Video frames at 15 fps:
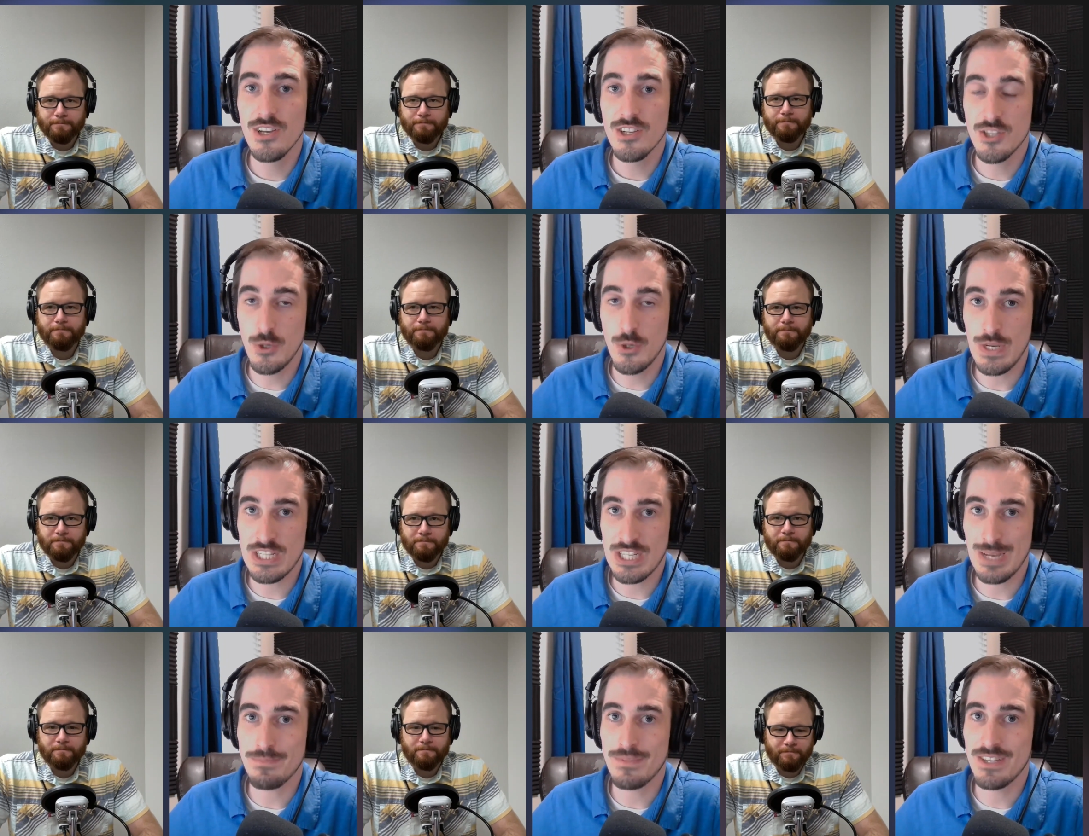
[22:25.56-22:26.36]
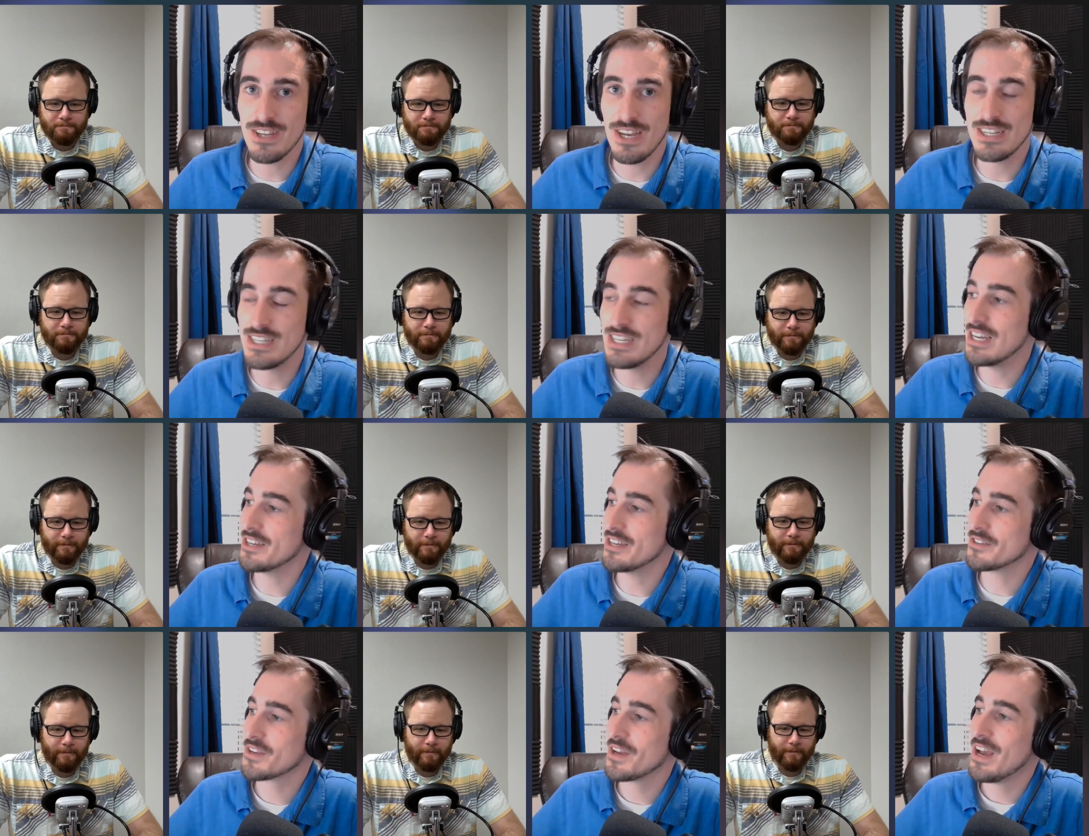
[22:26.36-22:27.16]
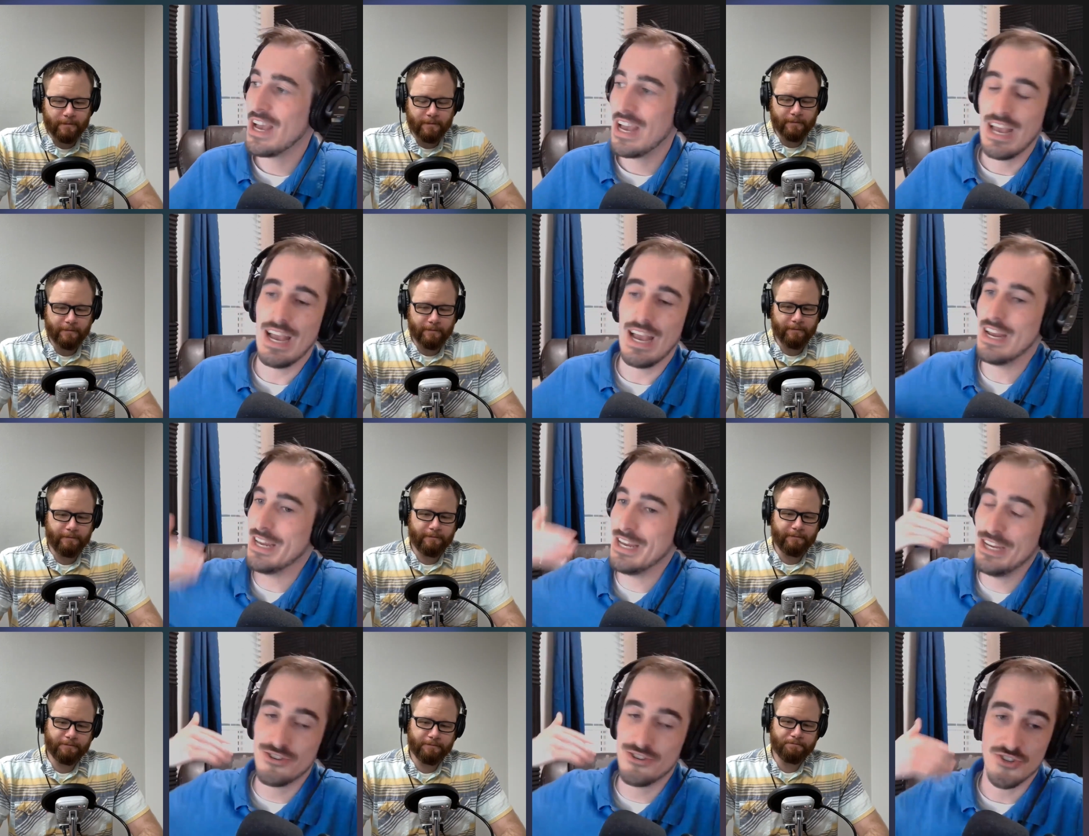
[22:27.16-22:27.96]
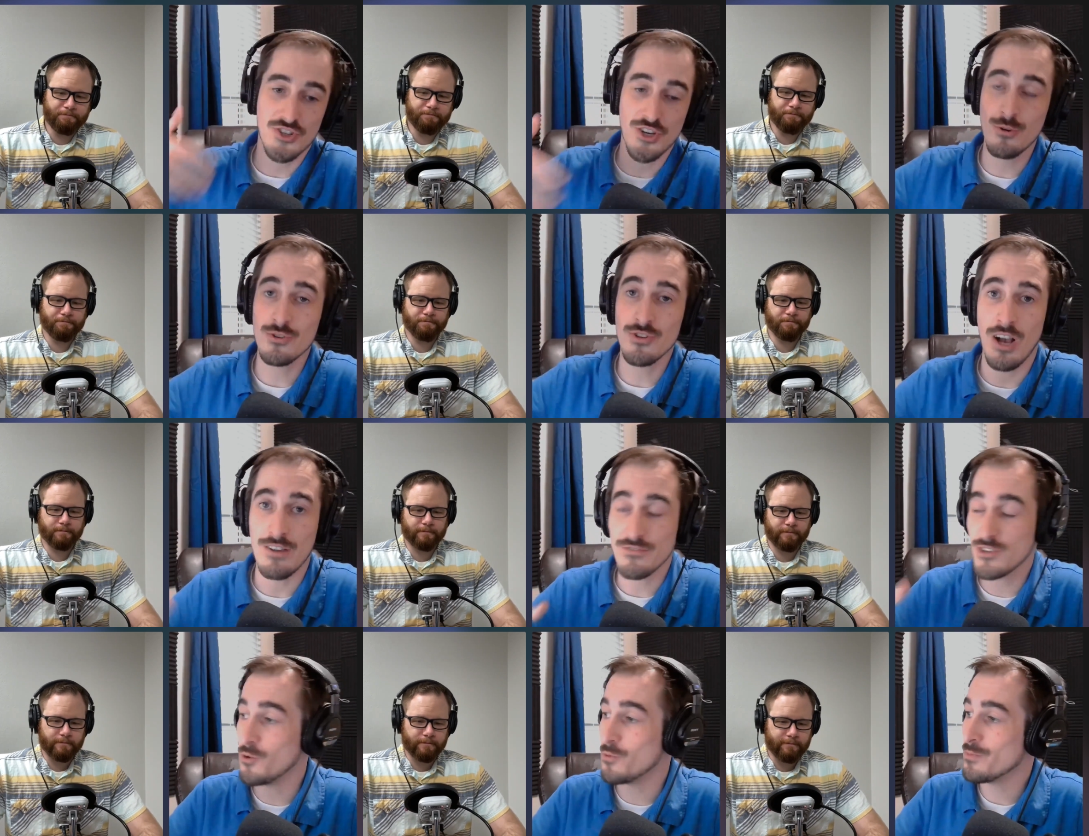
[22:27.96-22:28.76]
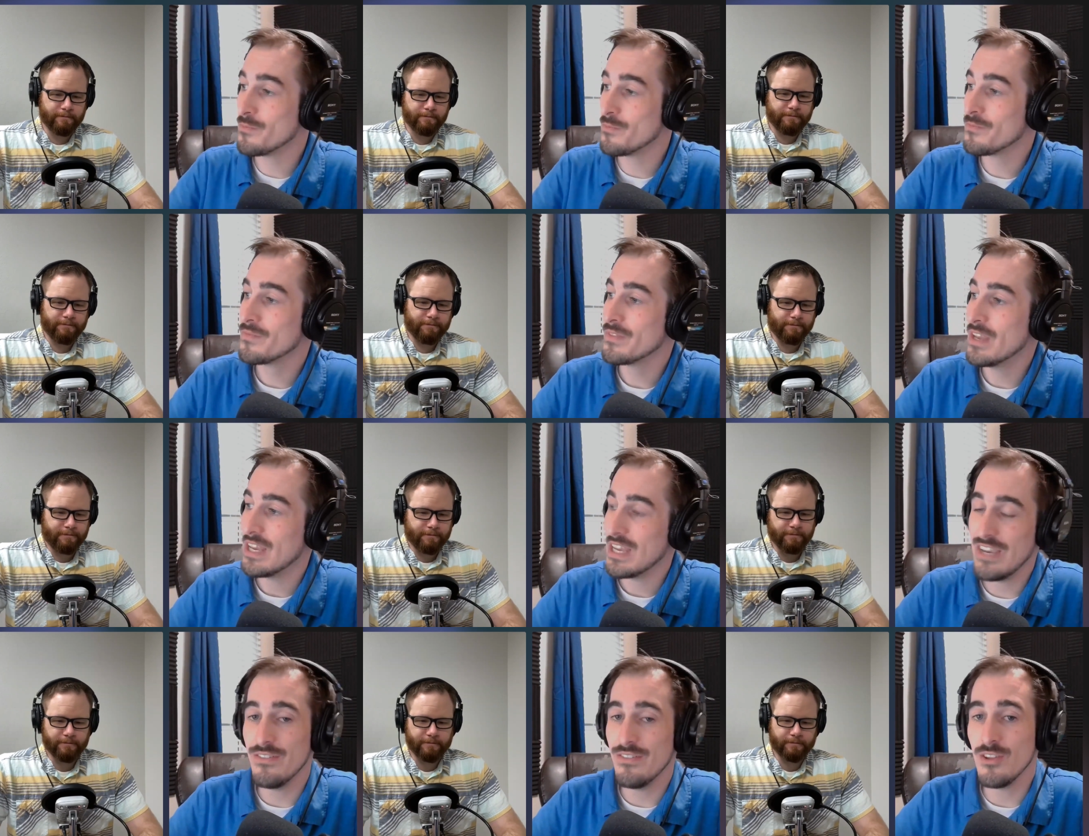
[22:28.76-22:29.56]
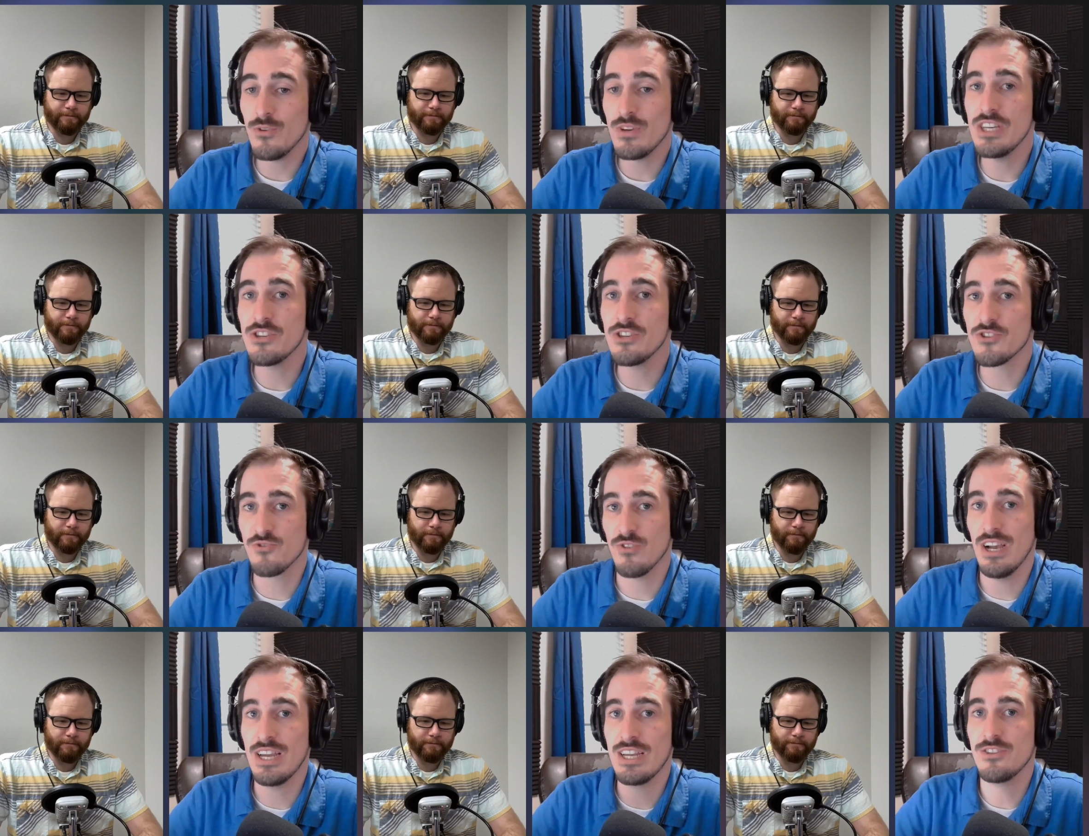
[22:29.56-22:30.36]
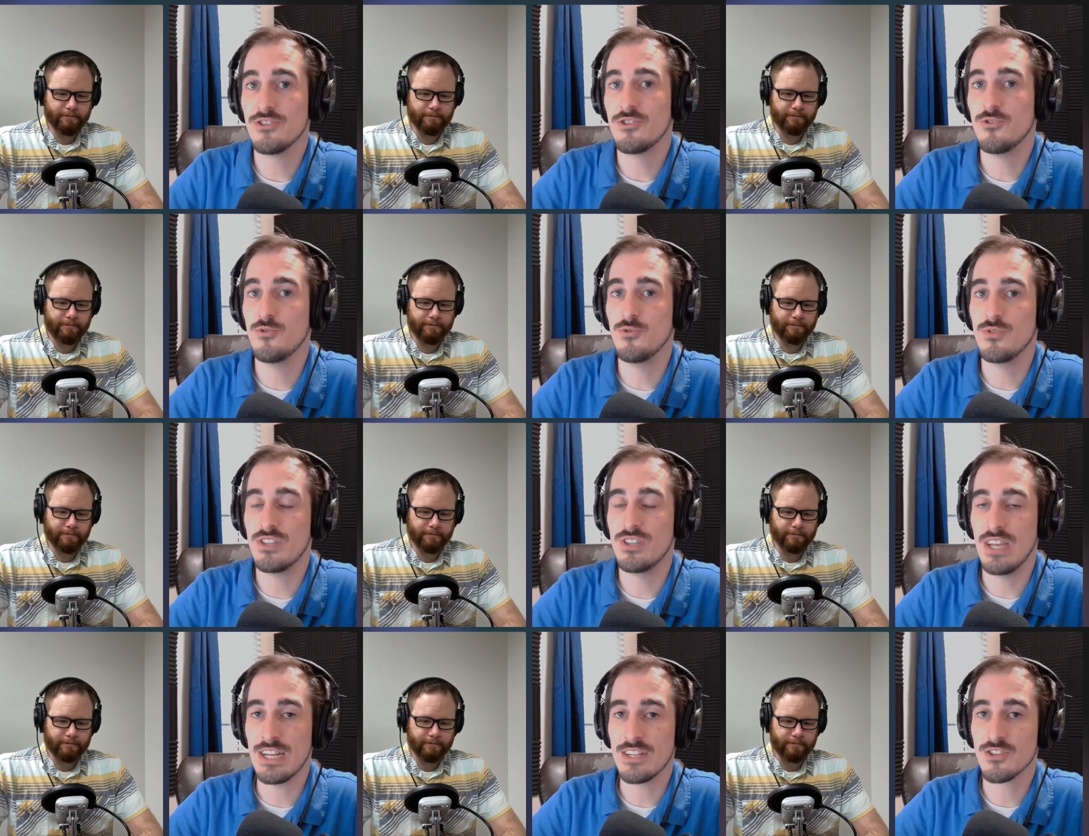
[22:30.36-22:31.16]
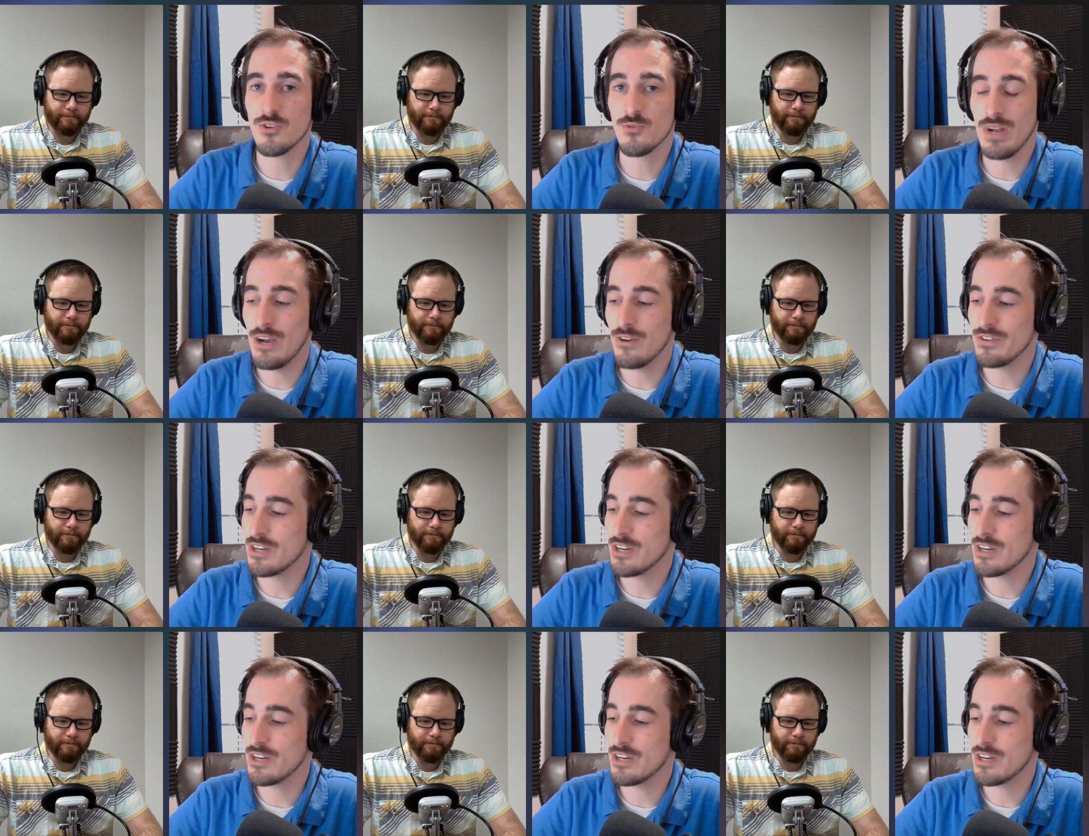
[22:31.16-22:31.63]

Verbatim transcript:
Speaker 1: to accept these ideas? And he just goes off. So even though he's trying to dance around